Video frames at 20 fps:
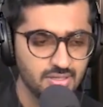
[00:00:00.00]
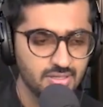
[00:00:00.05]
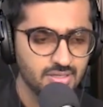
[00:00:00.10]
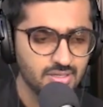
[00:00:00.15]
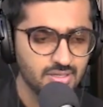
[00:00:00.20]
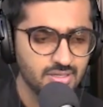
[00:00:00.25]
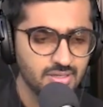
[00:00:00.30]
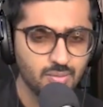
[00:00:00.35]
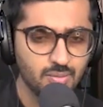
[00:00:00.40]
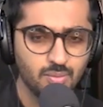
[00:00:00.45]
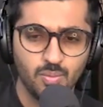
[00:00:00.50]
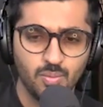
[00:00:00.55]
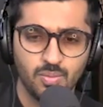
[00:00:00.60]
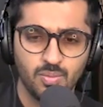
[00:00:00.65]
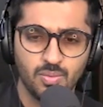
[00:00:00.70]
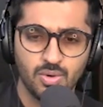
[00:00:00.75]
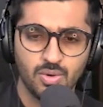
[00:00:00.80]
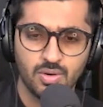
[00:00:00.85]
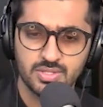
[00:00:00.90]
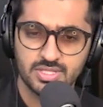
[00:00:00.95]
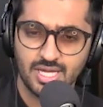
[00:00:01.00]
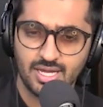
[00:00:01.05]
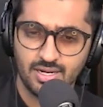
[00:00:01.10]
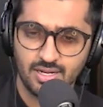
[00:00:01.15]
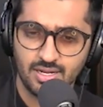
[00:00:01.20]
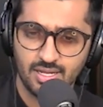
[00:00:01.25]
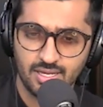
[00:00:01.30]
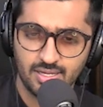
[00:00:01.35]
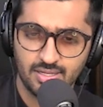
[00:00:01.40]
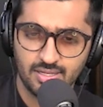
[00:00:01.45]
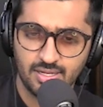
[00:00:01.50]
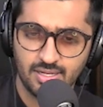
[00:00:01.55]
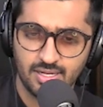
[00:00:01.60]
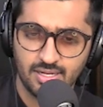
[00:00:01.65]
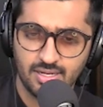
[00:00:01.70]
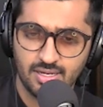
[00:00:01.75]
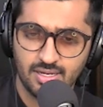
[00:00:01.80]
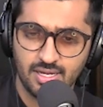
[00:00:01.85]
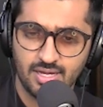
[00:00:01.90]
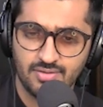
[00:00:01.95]
Yeah. So what I was that like?
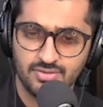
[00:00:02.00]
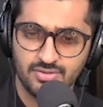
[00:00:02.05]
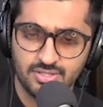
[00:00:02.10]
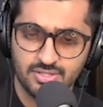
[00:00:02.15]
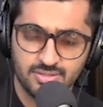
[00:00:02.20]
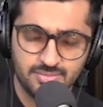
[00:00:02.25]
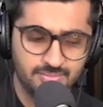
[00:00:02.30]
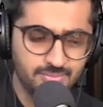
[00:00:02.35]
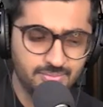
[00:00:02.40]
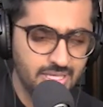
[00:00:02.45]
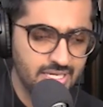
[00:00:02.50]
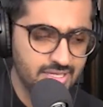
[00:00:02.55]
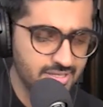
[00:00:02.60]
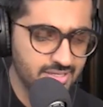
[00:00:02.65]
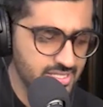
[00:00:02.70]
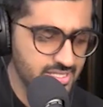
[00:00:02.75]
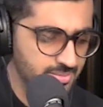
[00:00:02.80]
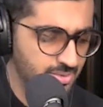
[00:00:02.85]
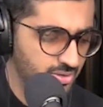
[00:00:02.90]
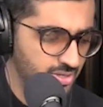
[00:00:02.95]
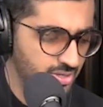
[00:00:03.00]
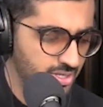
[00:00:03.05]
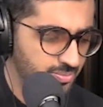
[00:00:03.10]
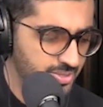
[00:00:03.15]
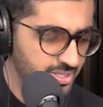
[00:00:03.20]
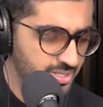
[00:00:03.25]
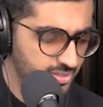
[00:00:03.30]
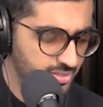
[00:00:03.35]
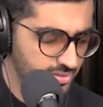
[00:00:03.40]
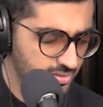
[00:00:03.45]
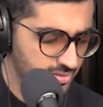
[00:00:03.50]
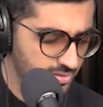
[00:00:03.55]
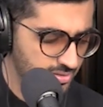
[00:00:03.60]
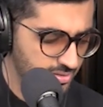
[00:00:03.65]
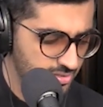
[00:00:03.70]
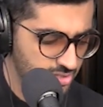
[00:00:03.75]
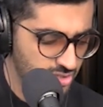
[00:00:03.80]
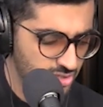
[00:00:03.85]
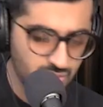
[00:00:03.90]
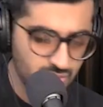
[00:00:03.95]
I've heard many great. things about it being a
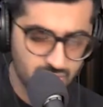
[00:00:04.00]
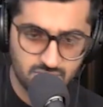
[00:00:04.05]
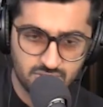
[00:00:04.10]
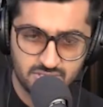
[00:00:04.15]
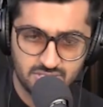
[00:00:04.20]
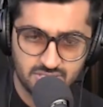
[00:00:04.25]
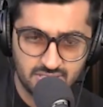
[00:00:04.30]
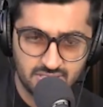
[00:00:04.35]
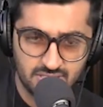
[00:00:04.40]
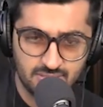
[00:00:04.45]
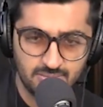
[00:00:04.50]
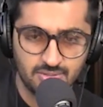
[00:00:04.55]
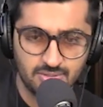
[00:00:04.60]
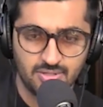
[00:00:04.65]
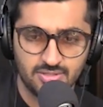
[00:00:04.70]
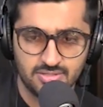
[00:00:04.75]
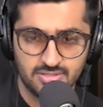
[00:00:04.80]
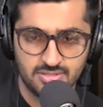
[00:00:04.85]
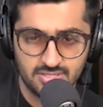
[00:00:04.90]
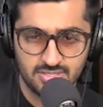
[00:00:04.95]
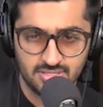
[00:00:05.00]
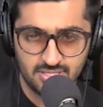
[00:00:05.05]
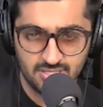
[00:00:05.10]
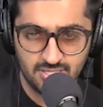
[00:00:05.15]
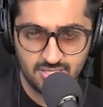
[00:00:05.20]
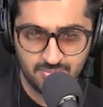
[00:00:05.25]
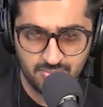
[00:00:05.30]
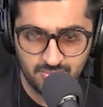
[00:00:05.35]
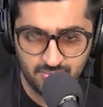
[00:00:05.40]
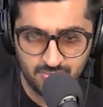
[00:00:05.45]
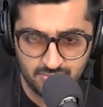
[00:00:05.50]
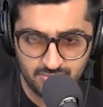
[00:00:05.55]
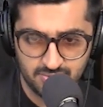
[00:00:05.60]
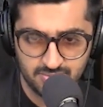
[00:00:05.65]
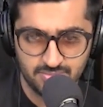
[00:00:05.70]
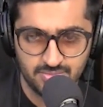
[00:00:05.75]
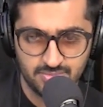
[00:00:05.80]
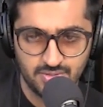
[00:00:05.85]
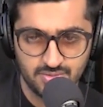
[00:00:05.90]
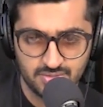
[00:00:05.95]
stoner city, but also a city that
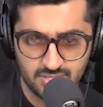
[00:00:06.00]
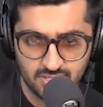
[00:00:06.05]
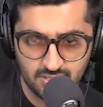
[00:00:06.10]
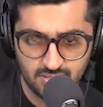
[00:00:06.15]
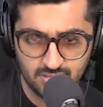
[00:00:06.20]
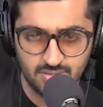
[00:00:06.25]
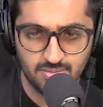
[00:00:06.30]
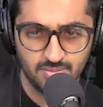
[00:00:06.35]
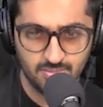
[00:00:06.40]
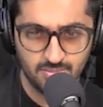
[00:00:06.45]
promotes music.